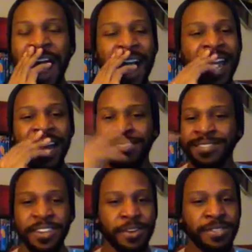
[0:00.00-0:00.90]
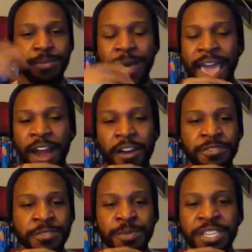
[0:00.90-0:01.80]
gotta tip my hat off
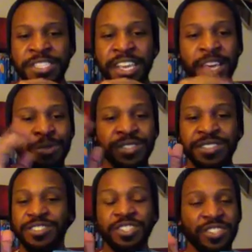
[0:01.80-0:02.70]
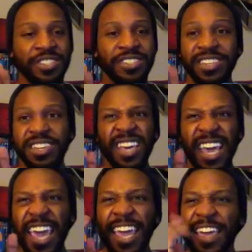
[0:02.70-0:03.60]
to him, because it was just
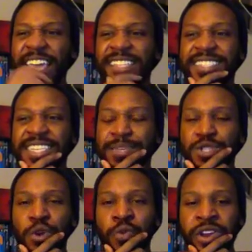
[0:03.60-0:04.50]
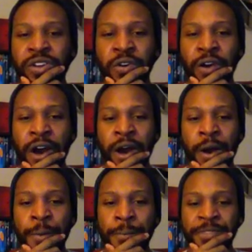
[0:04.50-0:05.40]
it seemed so real.
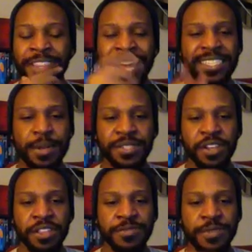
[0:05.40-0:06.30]
The last time I saw this